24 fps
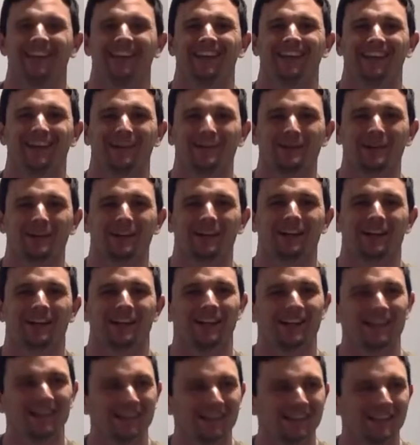okay, we got
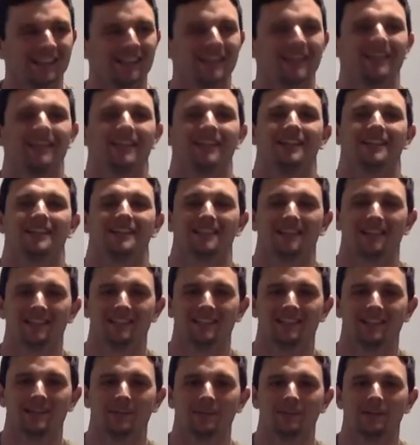side
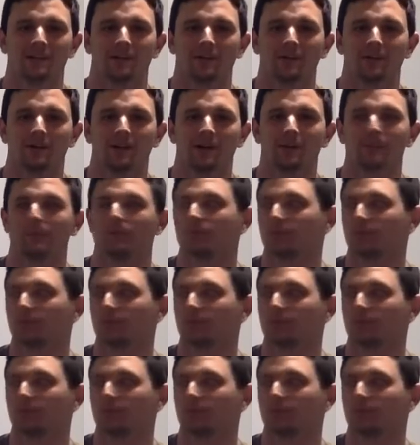steps coming up,